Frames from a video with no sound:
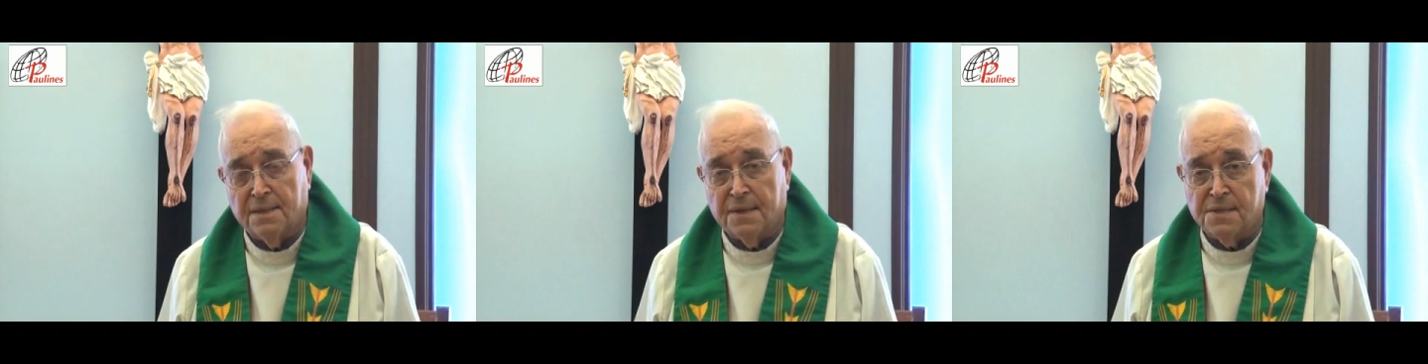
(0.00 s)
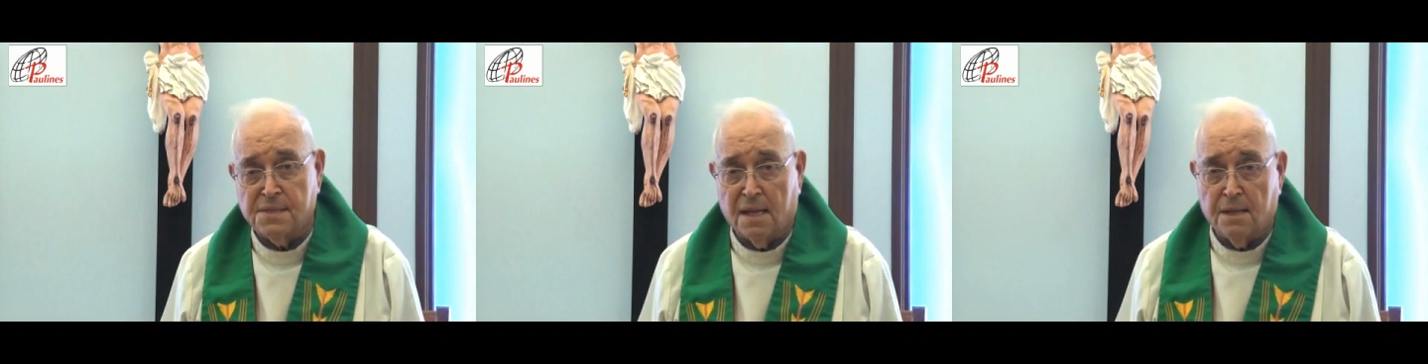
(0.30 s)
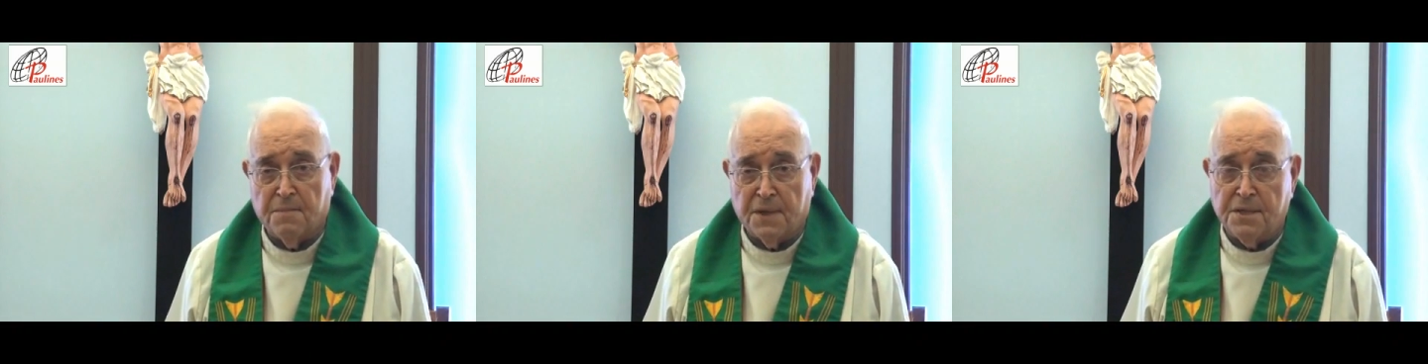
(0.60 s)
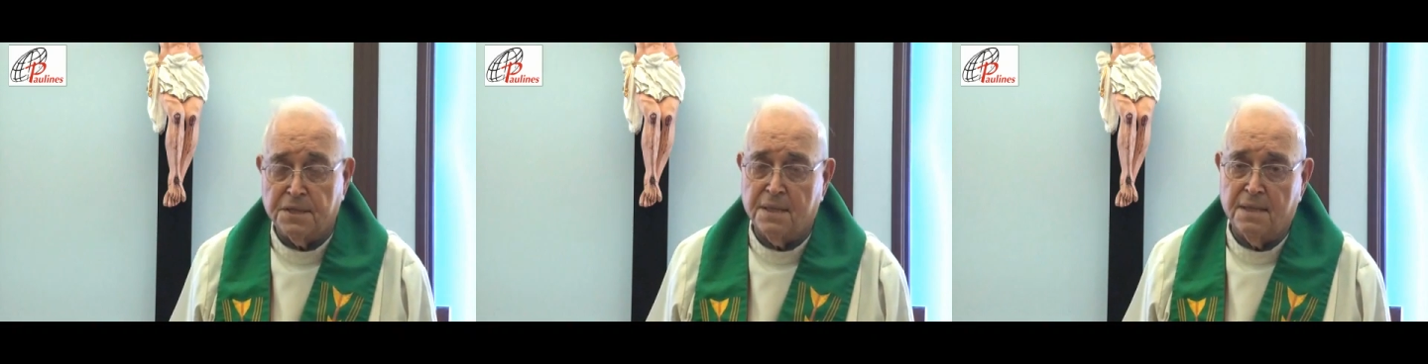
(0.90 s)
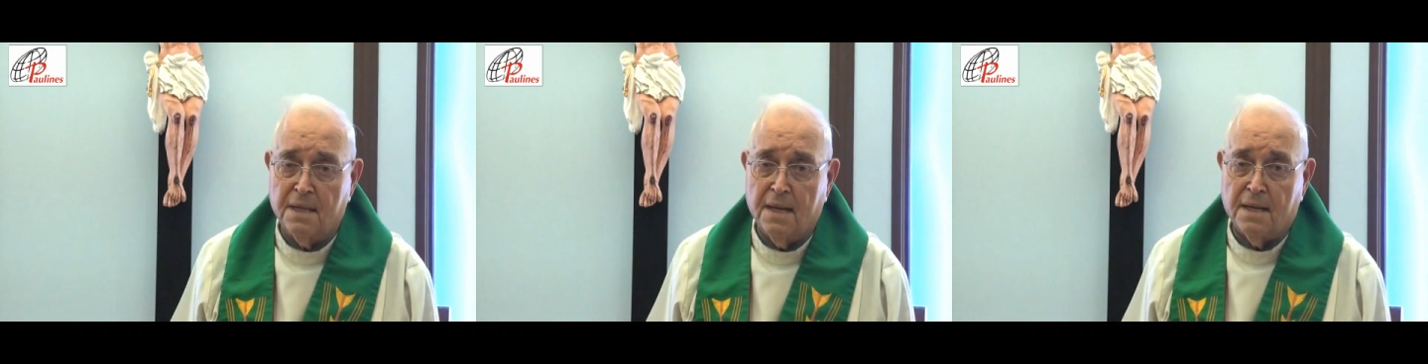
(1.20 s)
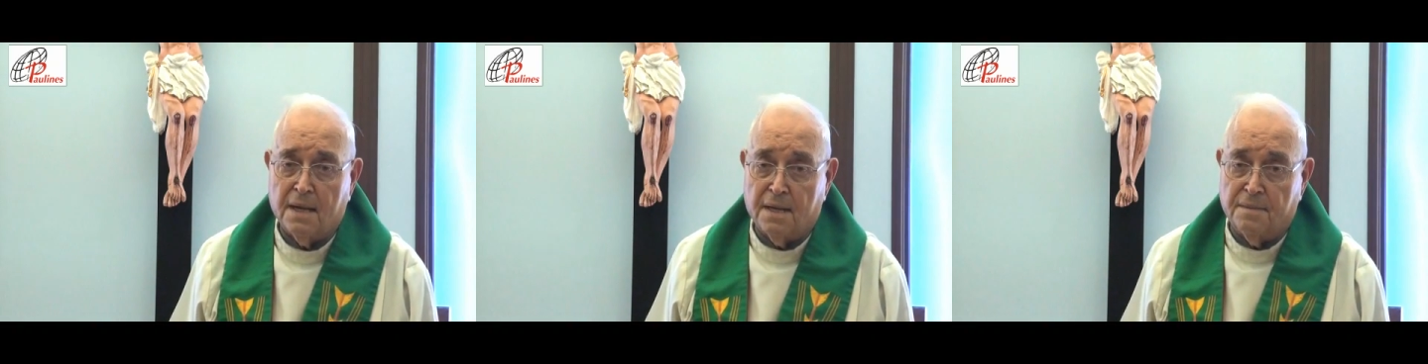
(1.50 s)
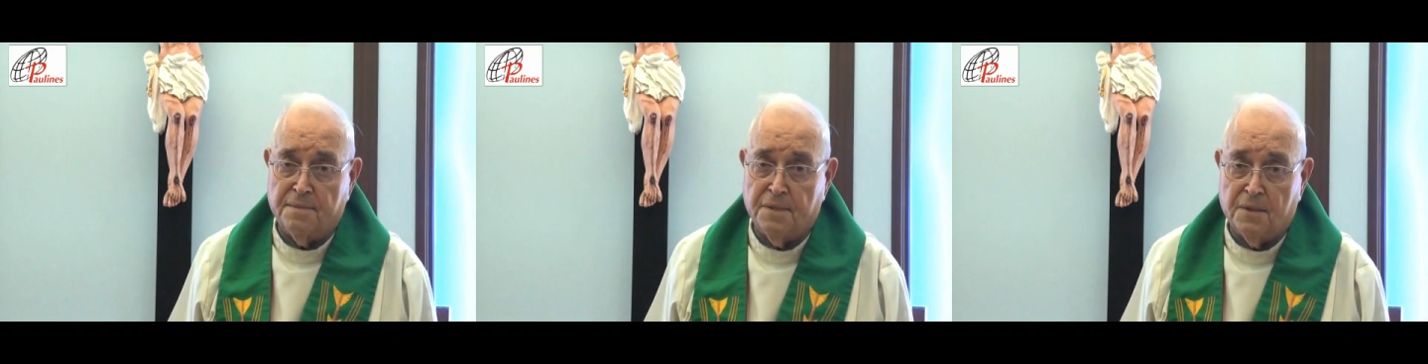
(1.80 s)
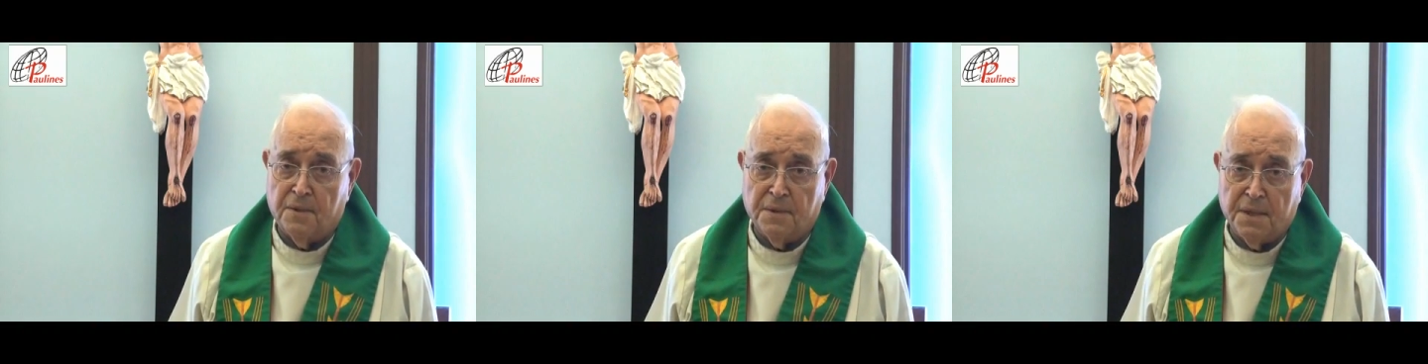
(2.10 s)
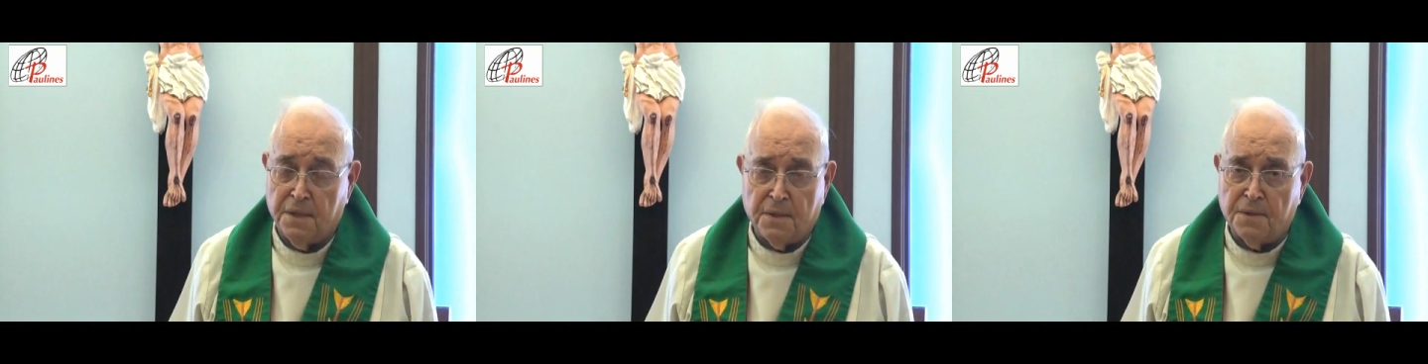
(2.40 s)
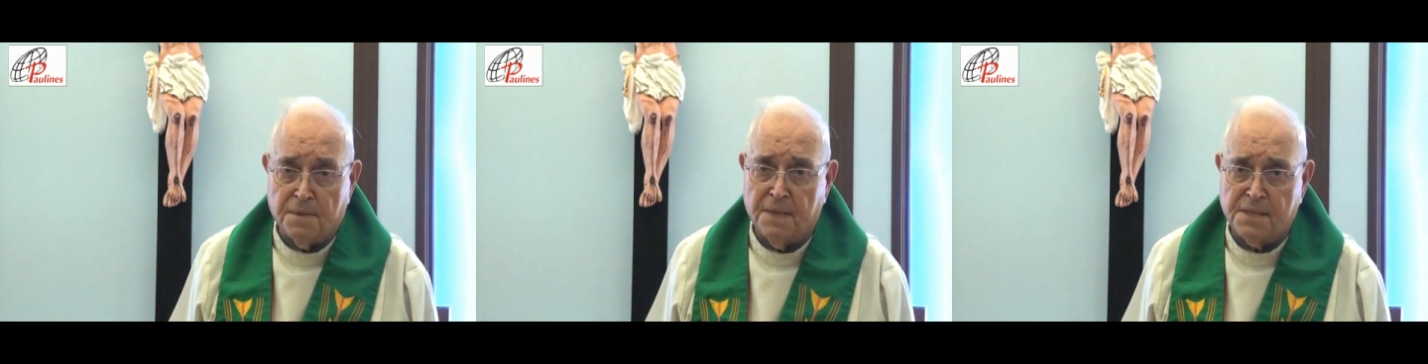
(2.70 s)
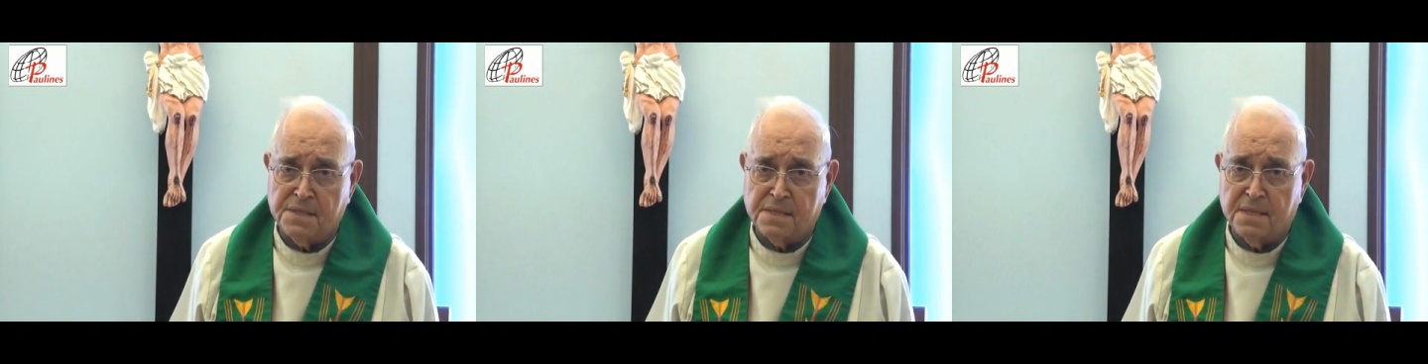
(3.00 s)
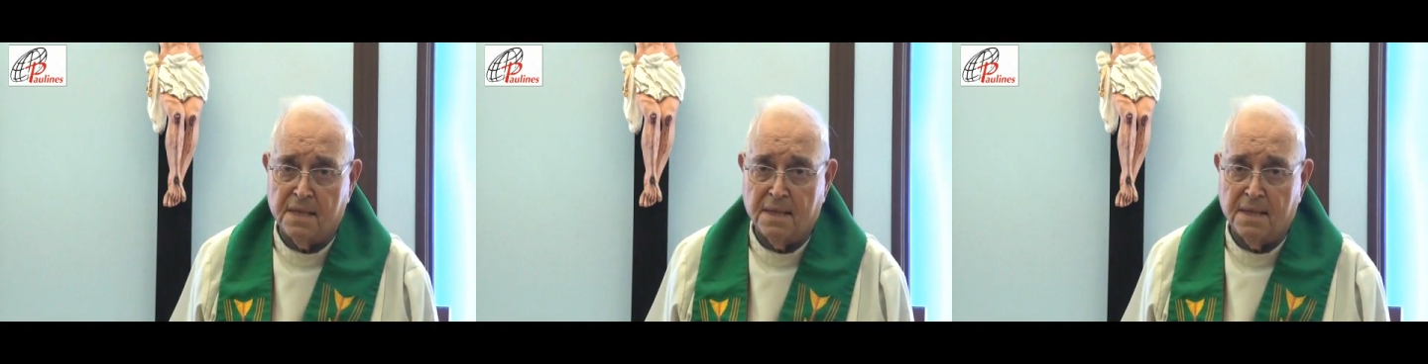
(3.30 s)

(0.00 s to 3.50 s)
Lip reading: in the celebration of the Holy Eucharist,